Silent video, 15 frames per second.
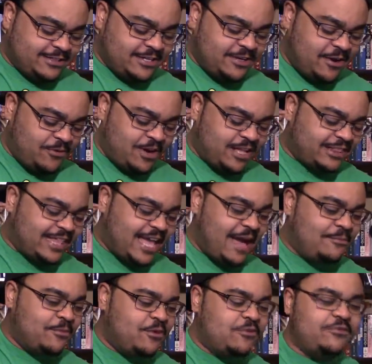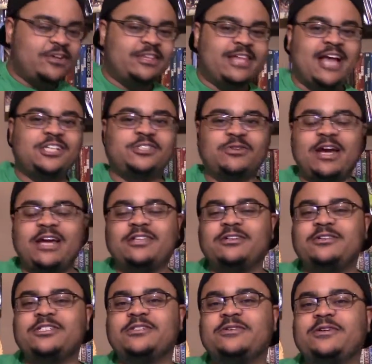That movie, that trailer
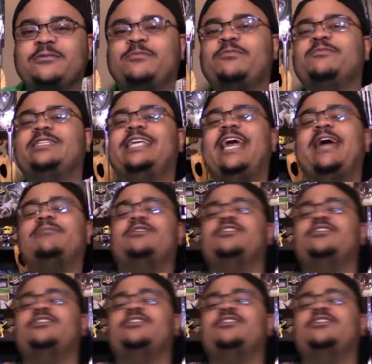is a damn